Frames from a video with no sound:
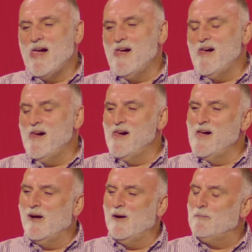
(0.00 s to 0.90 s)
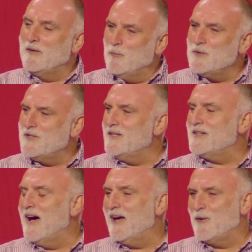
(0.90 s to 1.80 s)
Uh, but was this
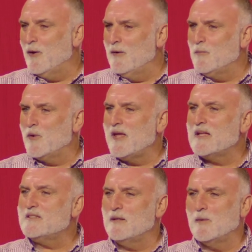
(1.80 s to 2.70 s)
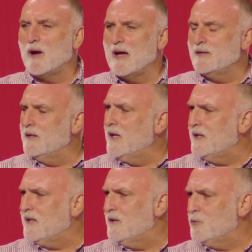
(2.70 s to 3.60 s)
guy called Brillat Savarin in
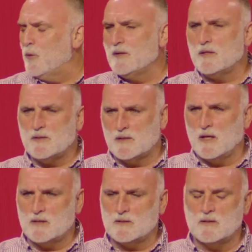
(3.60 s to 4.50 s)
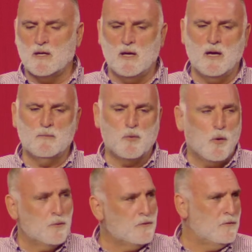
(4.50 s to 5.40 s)
1926 uh,
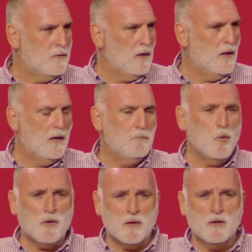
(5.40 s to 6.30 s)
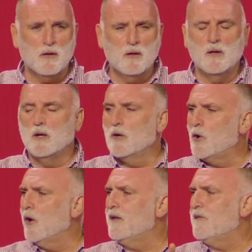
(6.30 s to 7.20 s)
wrote a book
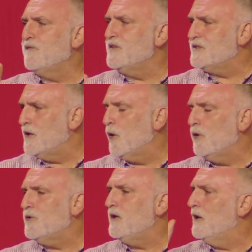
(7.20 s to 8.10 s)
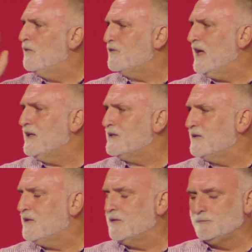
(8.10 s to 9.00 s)
called The Physiology of Taste.
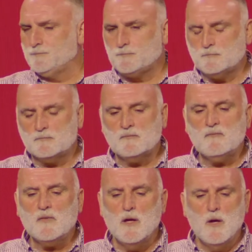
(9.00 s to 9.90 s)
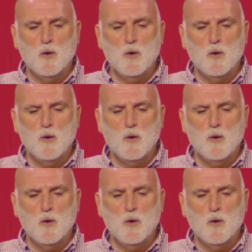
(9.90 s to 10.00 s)
Mm.